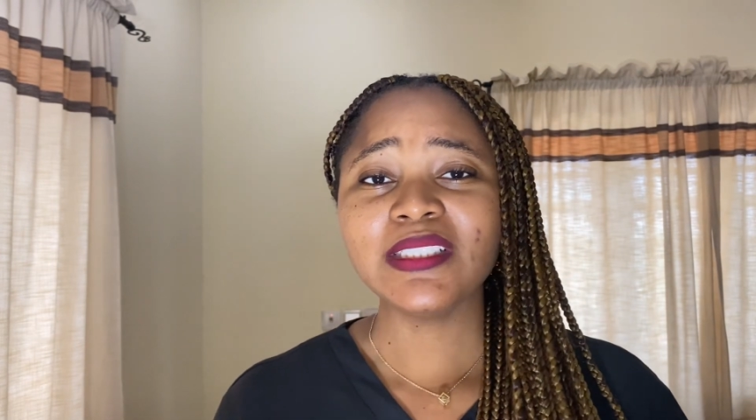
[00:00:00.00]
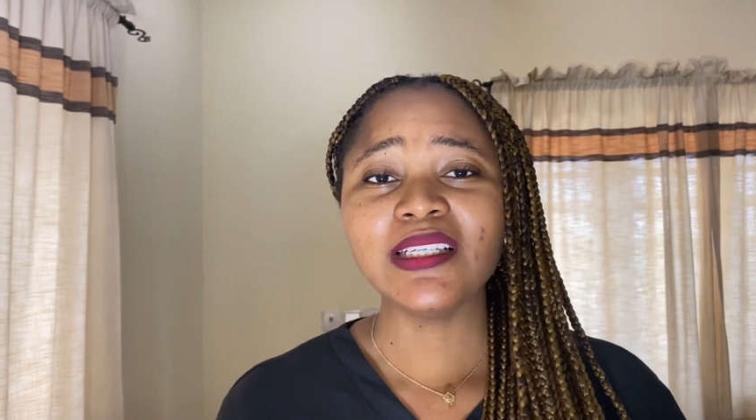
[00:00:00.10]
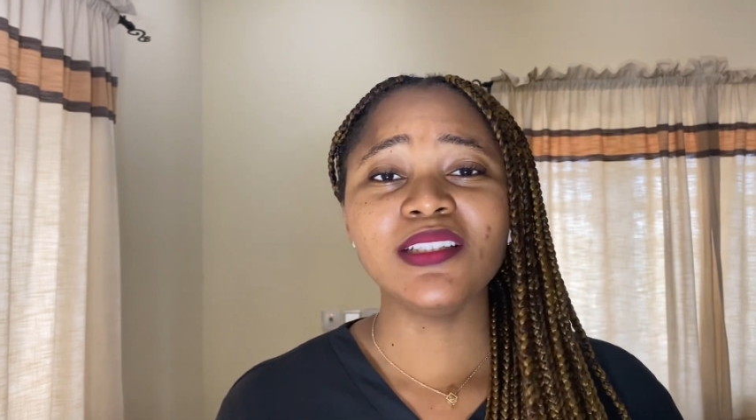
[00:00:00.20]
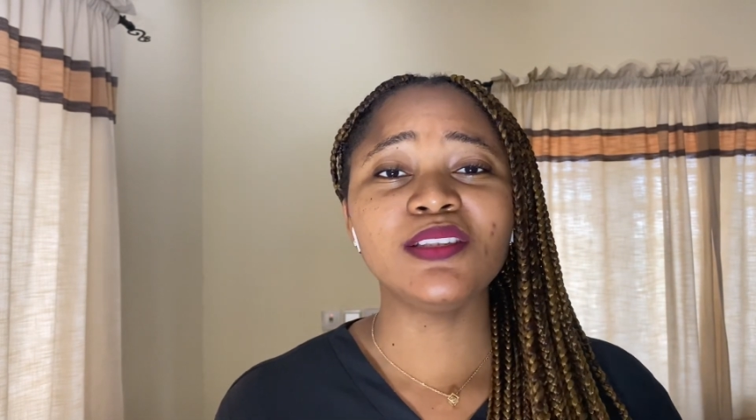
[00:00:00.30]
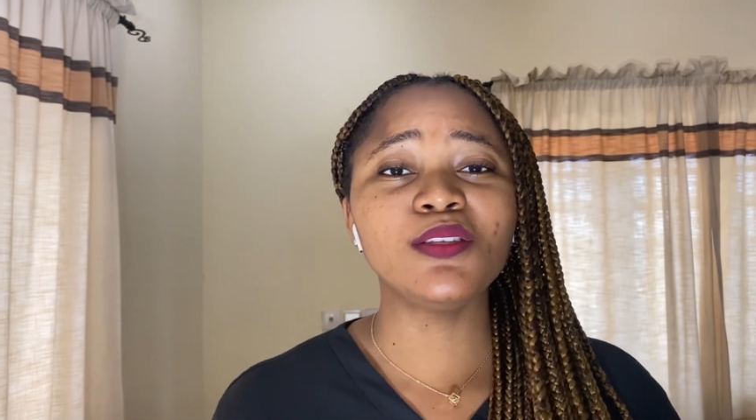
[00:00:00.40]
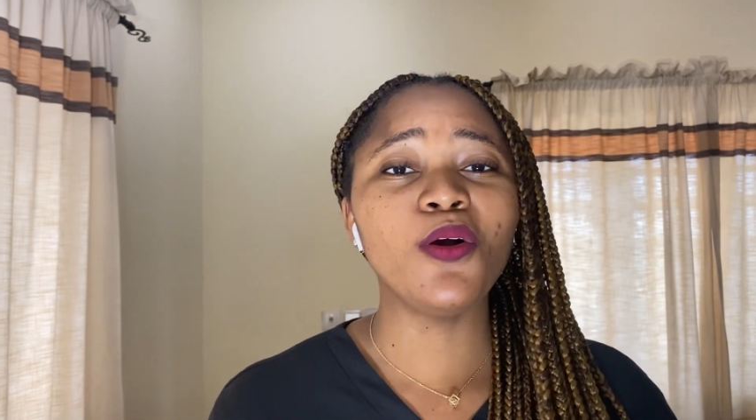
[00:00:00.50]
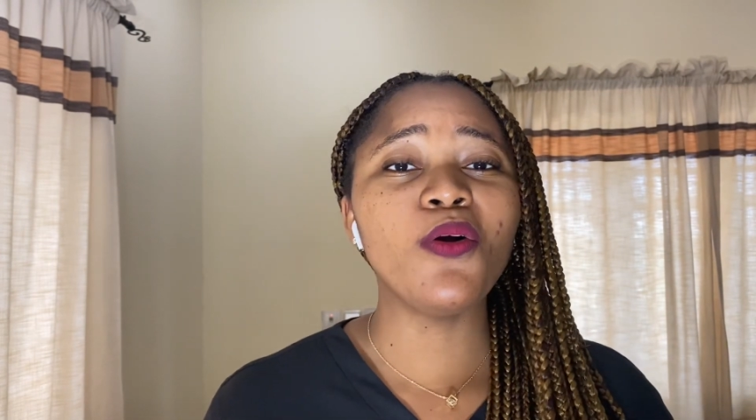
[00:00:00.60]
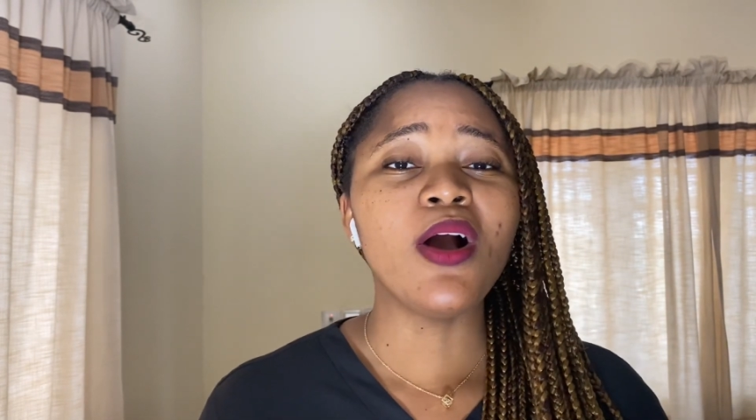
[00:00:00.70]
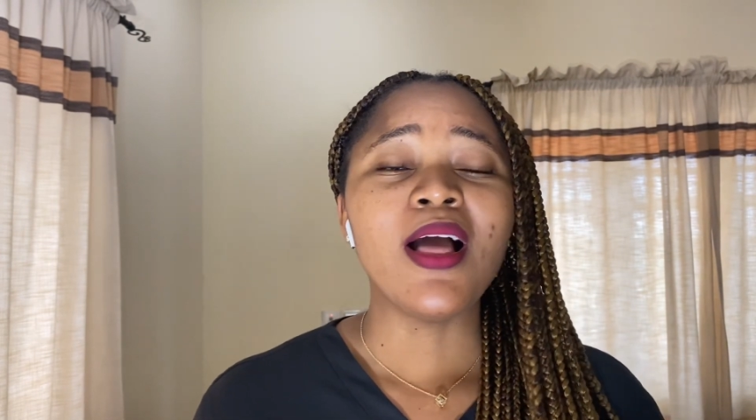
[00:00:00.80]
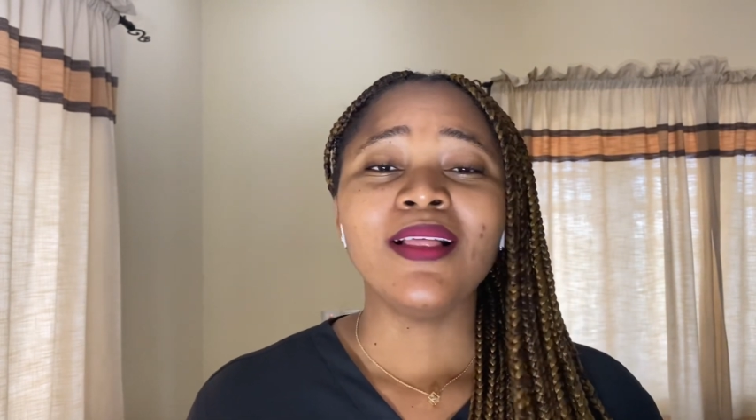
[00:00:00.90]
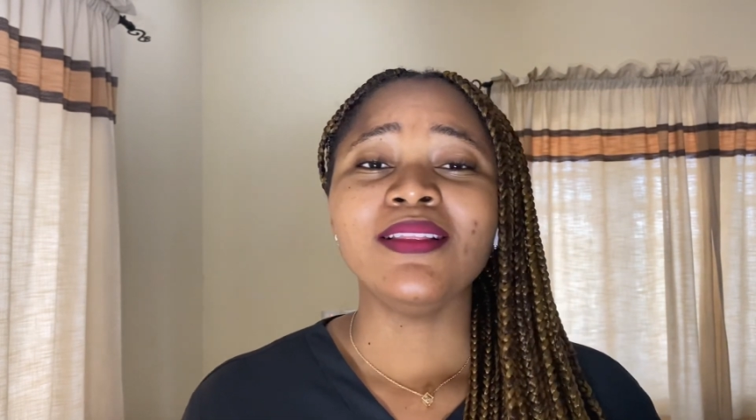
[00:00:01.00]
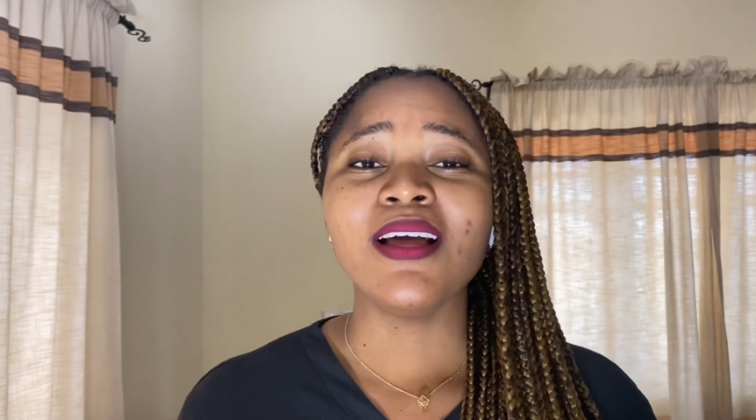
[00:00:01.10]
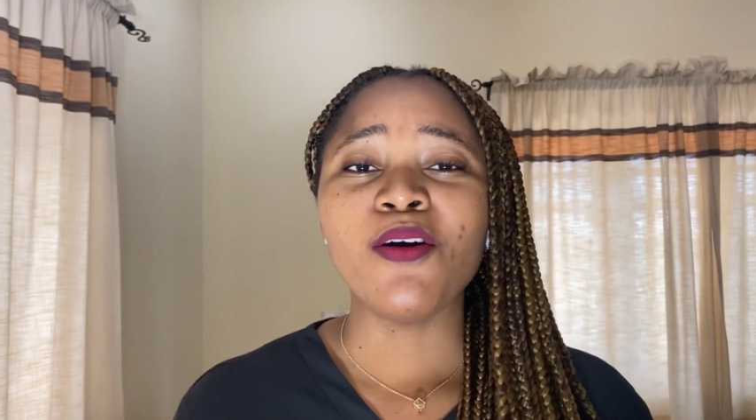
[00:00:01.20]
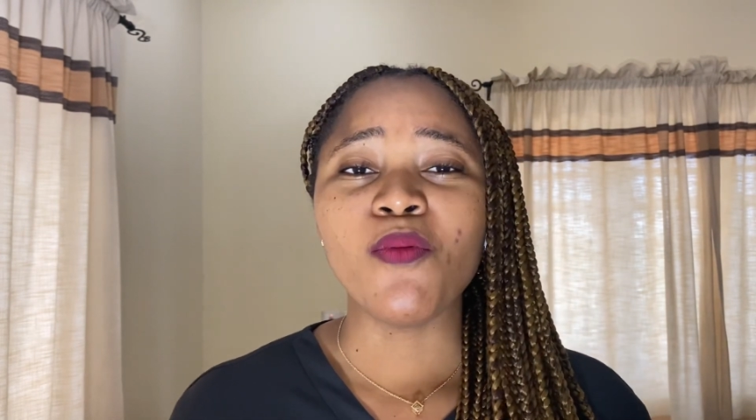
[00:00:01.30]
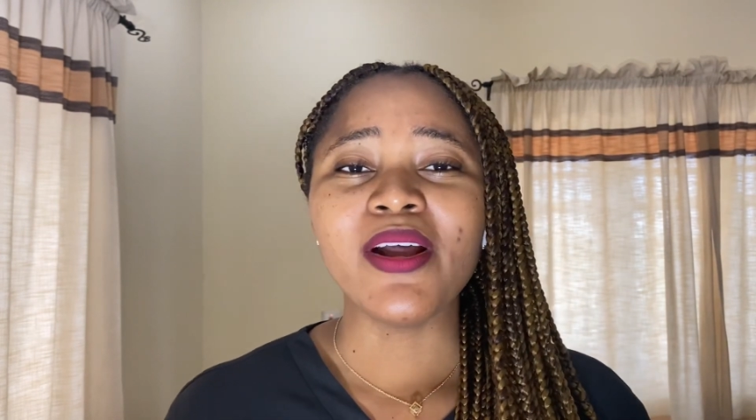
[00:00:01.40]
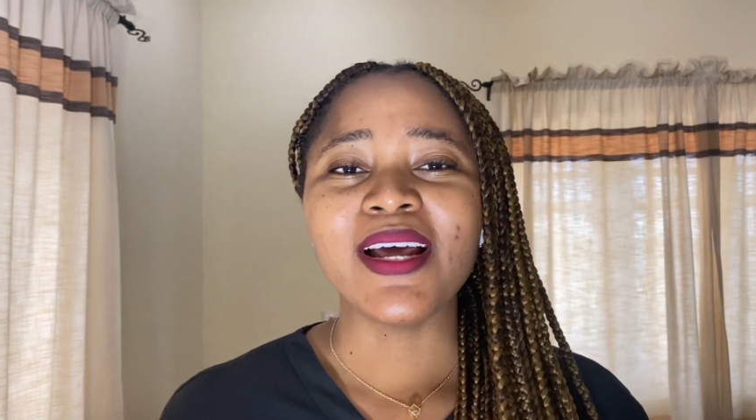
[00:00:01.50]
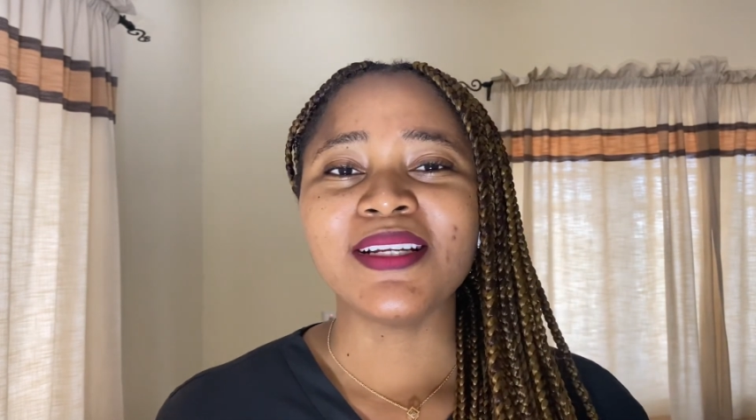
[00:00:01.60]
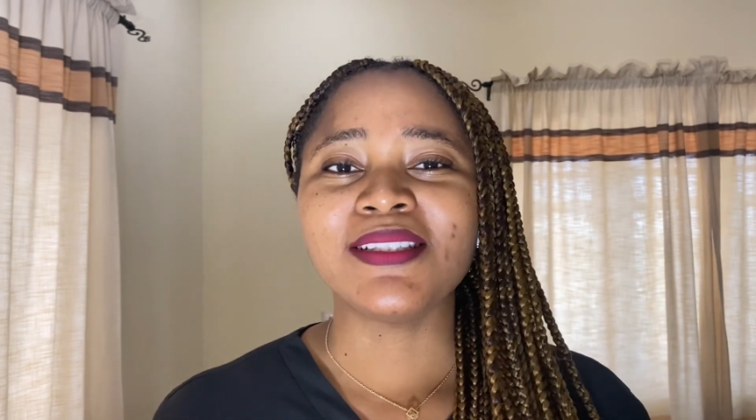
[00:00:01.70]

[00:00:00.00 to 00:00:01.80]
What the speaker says: So now, what are the